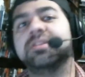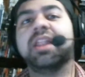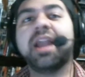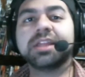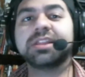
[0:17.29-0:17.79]
The
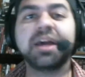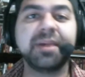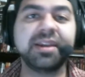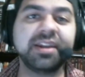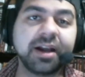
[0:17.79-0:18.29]
last time
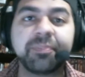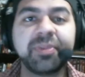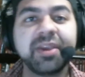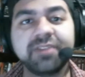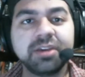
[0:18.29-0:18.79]
I did an
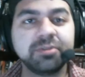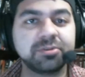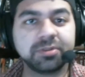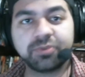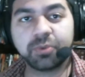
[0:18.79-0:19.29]
update video, which
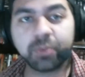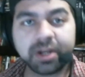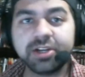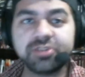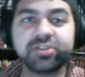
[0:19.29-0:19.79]
was for
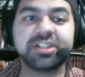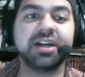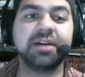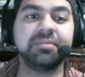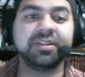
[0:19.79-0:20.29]
100
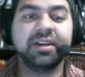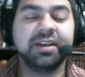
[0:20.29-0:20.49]
subs,